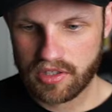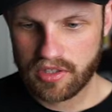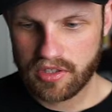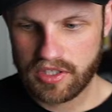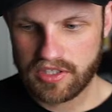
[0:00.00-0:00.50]

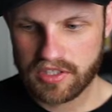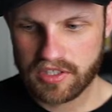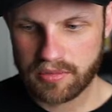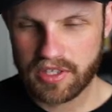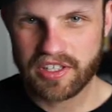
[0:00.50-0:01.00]
This is
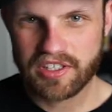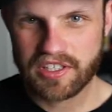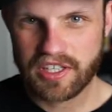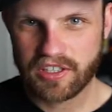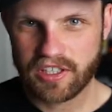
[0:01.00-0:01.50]
going to be like the
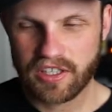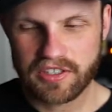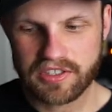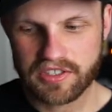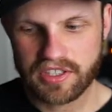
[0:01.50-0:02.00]
skin
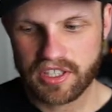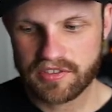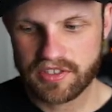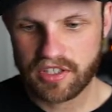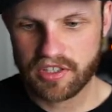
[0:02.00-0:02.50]
colors and stuff,
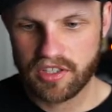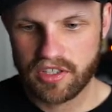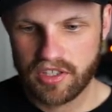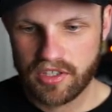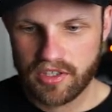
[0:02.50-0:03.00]
so
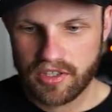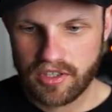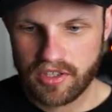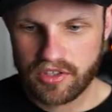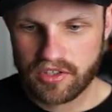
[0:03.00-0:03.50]

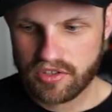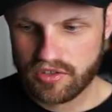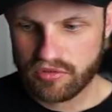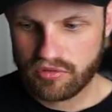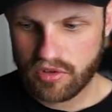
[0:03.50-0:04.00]

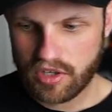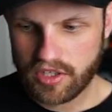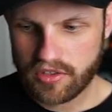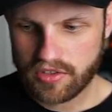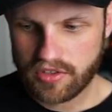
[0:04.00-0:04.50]
try
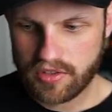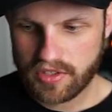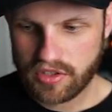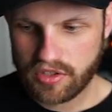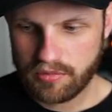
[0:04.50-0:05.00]
not to do it
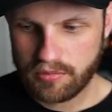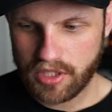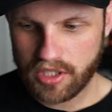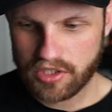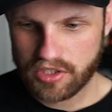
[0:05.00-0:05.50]
too
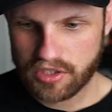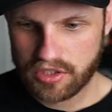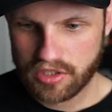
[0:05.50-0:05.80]
much.